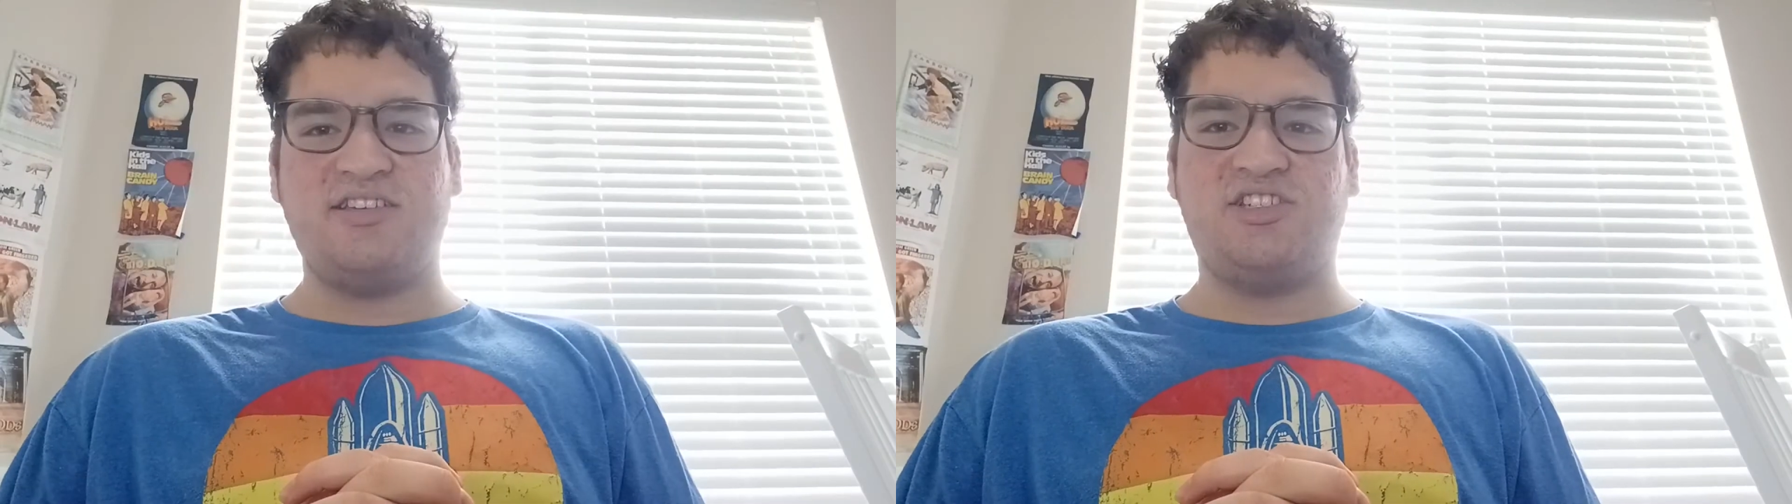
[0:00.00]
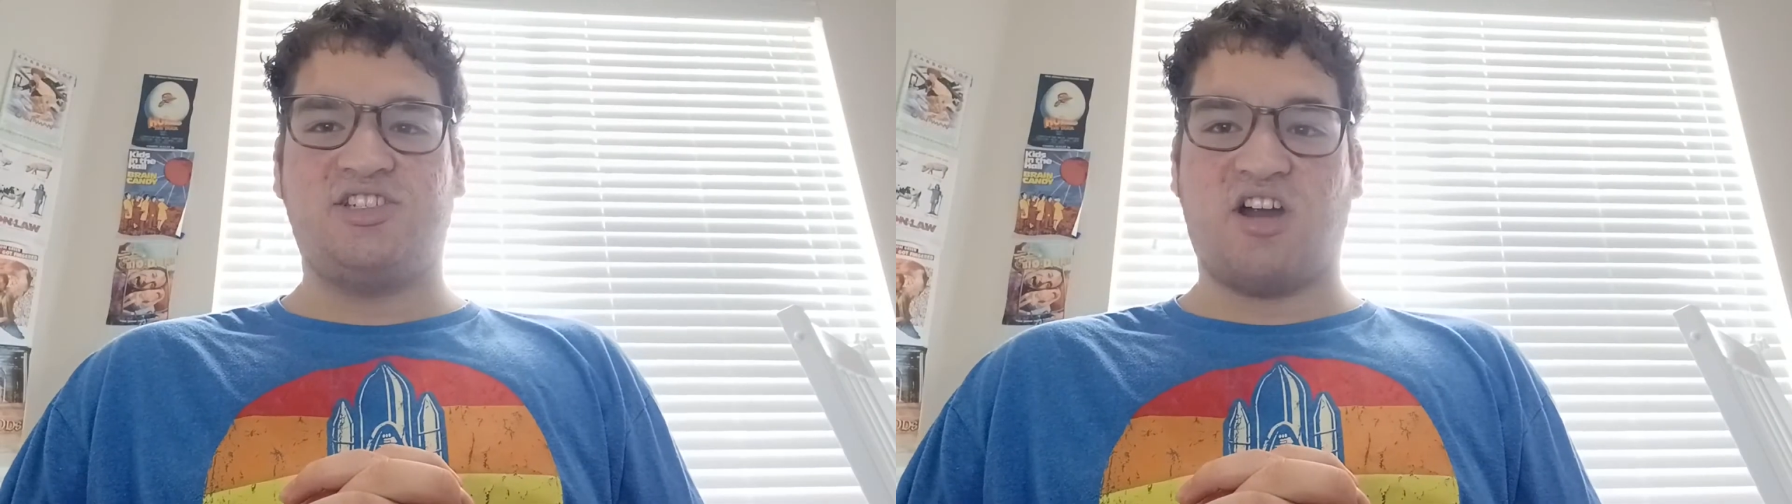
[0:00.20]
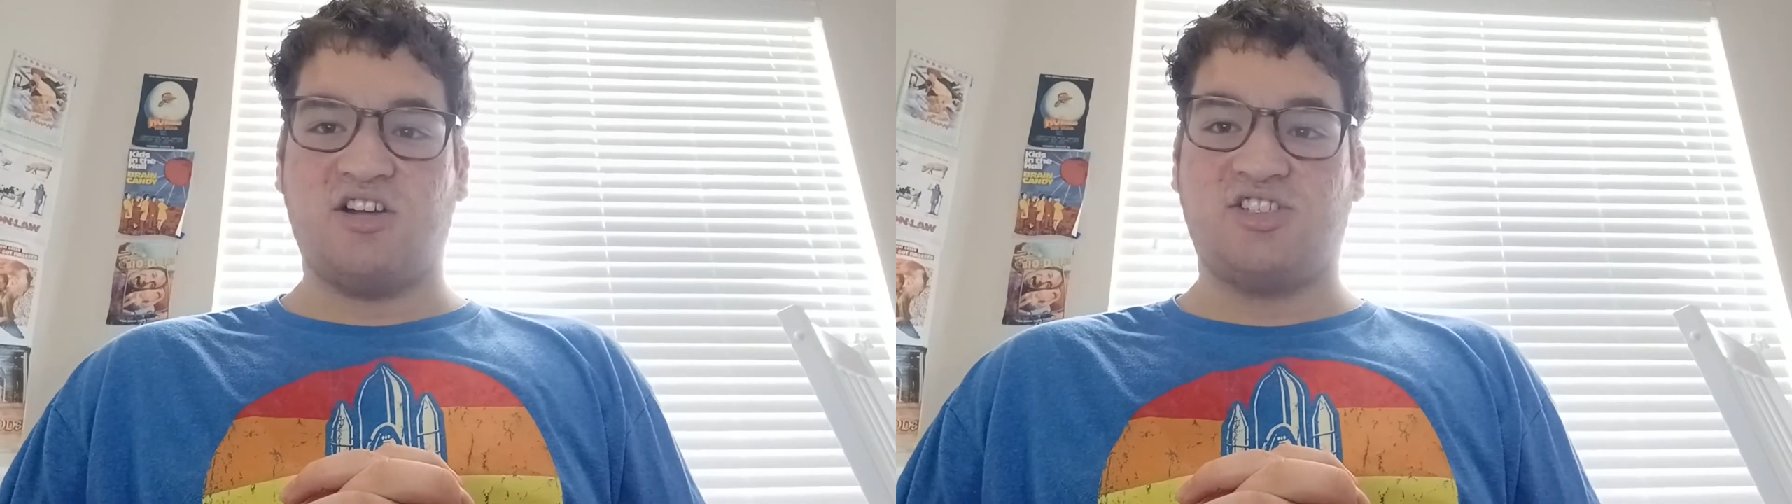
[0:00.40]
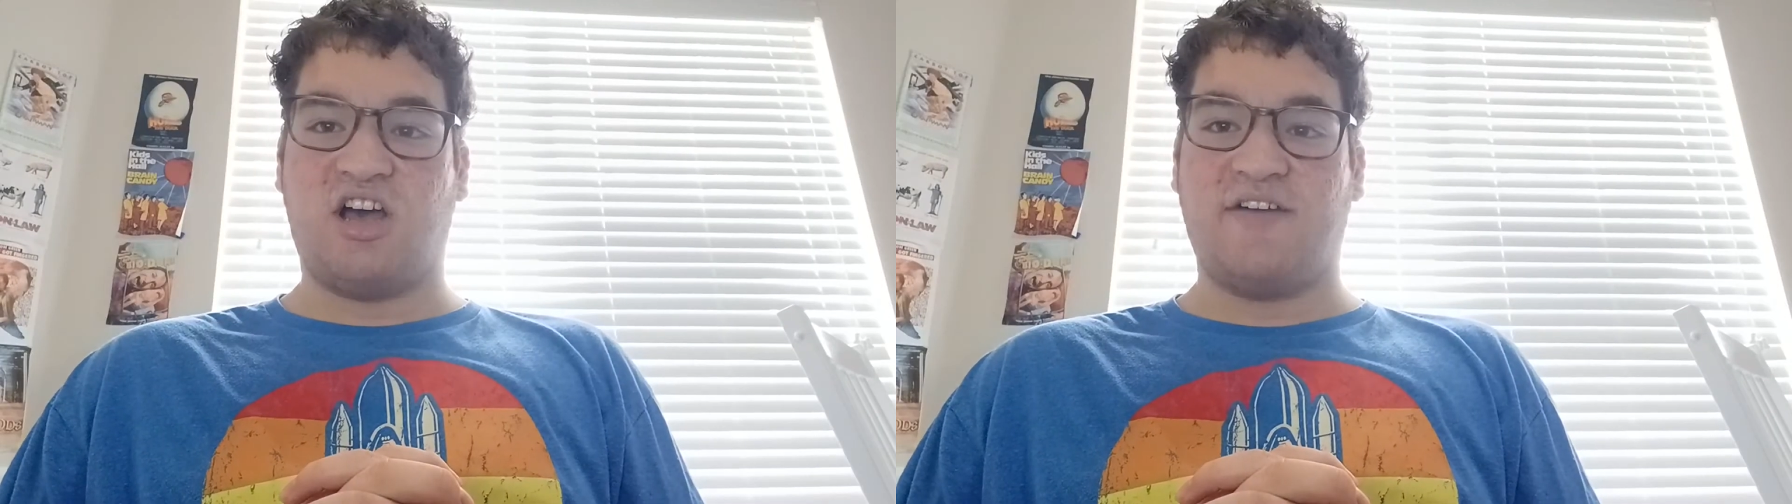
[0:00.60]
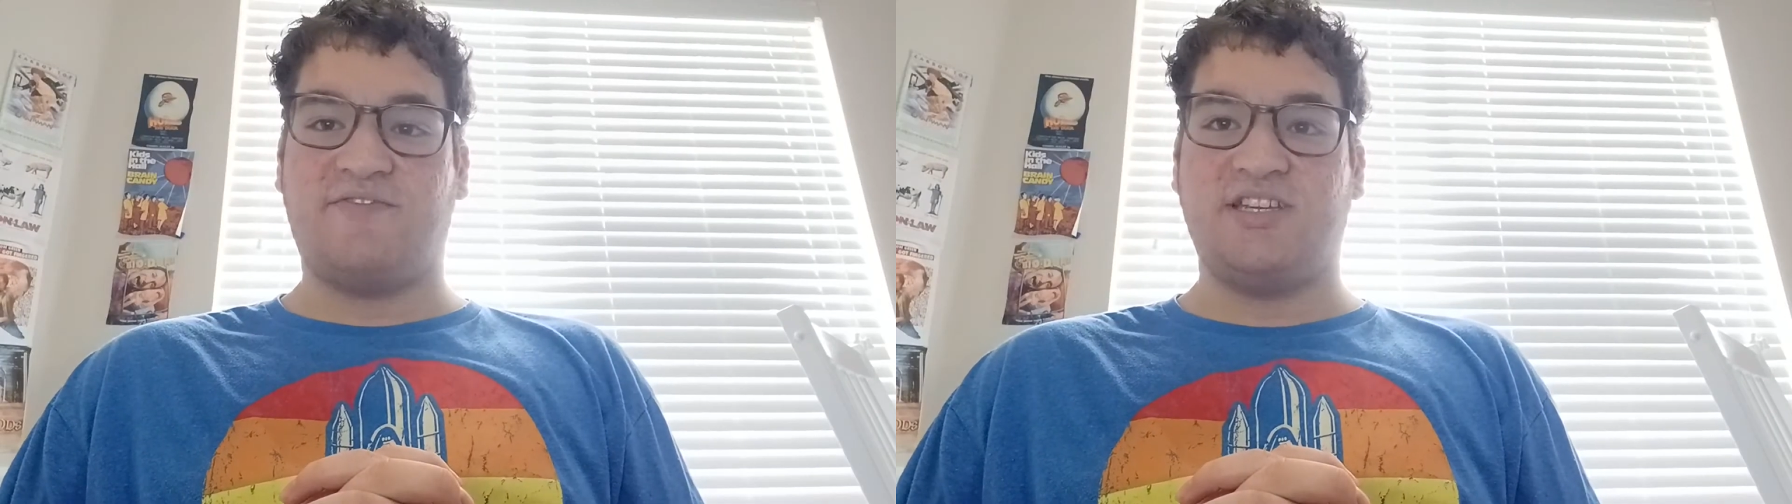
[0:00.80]
starts
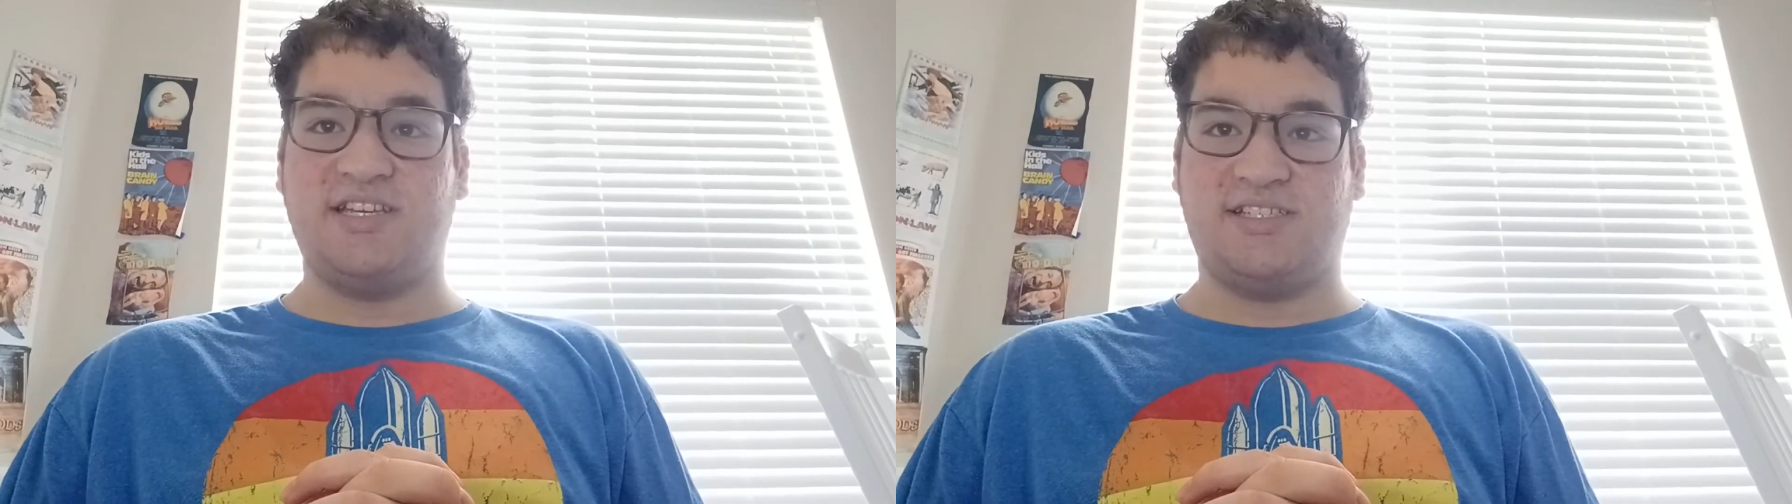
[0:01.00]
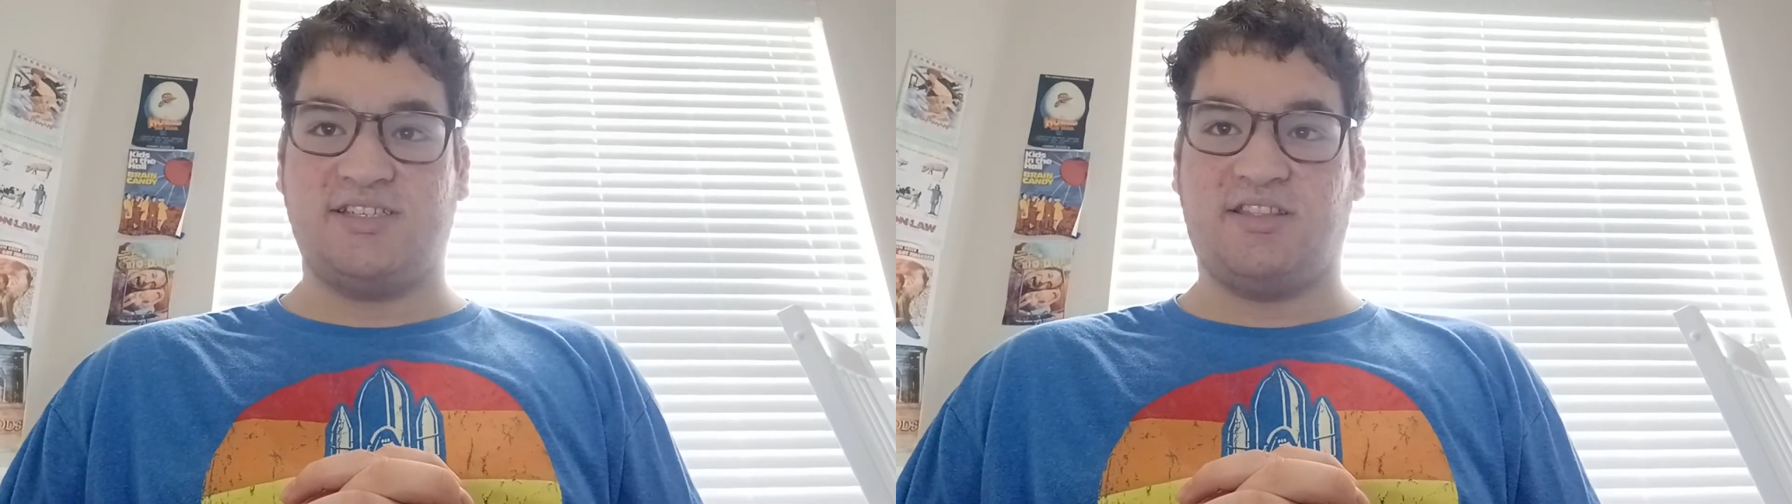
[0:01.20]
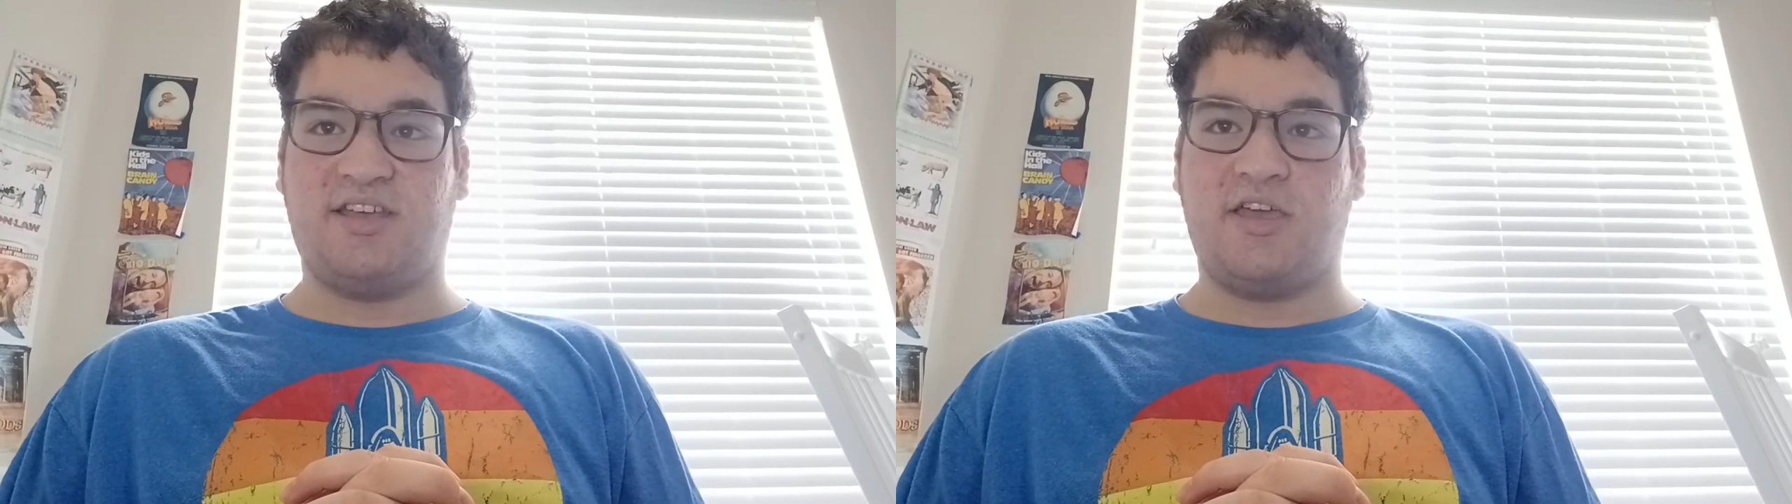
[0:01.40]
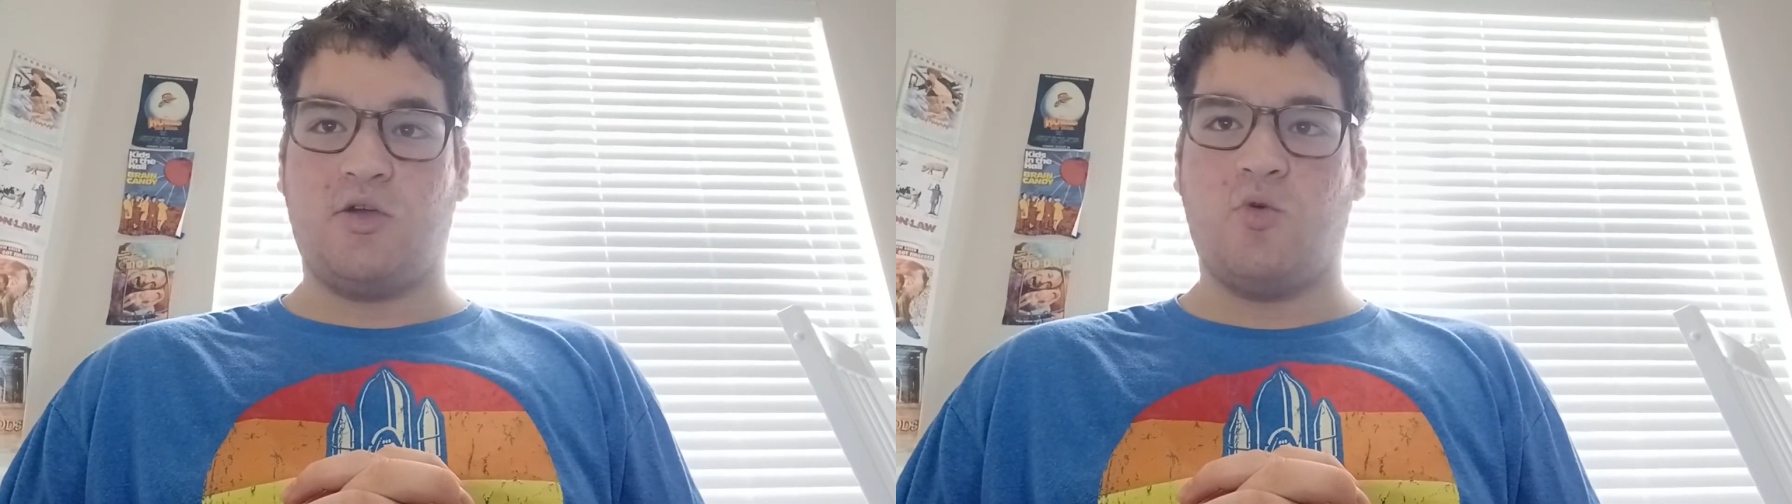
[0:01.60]
off decently